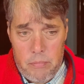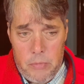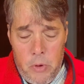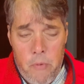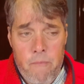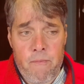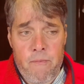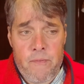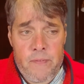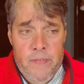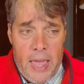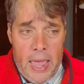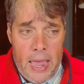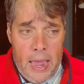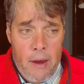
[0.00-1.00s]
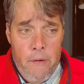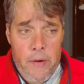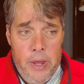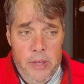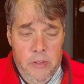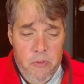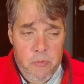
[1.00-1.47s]
It was
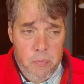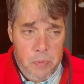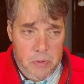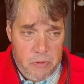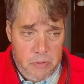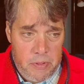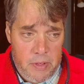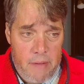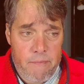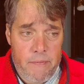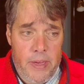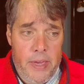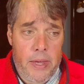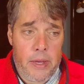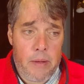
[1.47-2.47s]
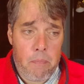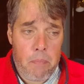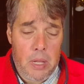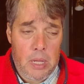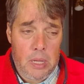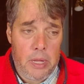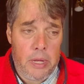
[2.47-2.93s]
very specific
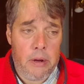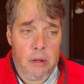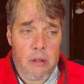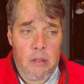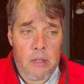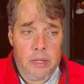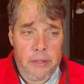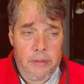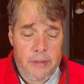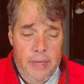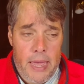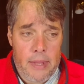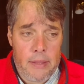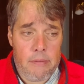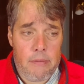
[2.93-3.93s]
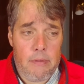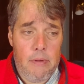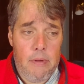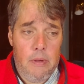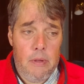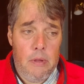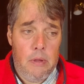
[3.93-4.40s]
political intent
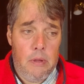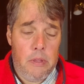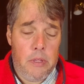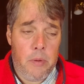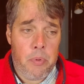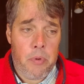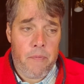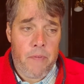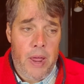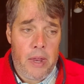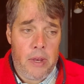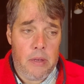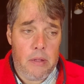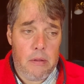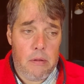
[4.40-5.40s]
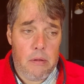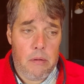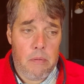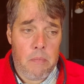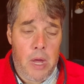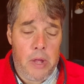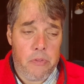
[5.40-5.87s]
to prevent
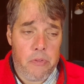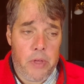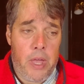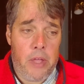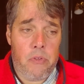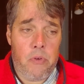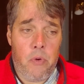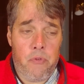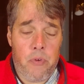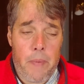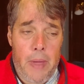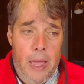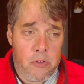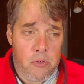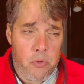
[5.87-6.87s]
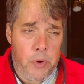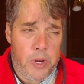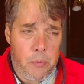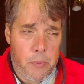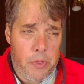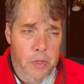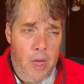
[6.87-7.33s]
Monsanto from
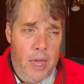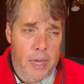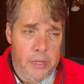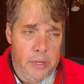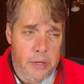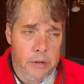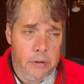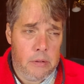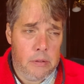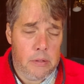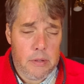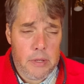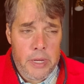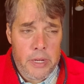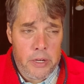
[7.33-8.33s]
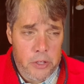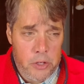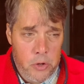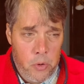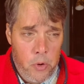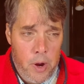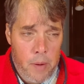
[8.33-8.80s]
entering with high yield into
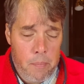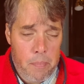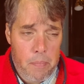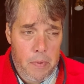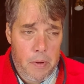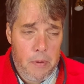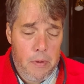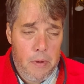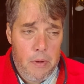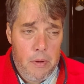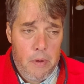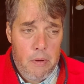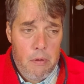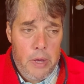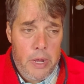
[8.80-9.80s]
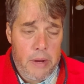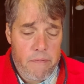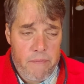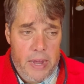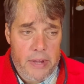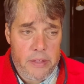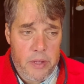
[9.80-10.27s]
Europe and
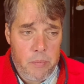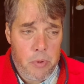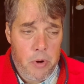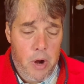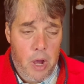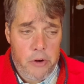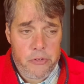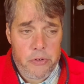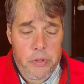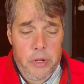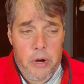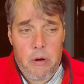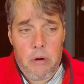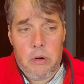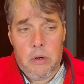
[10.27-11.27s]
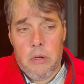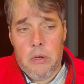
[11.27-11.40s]
affecting production there.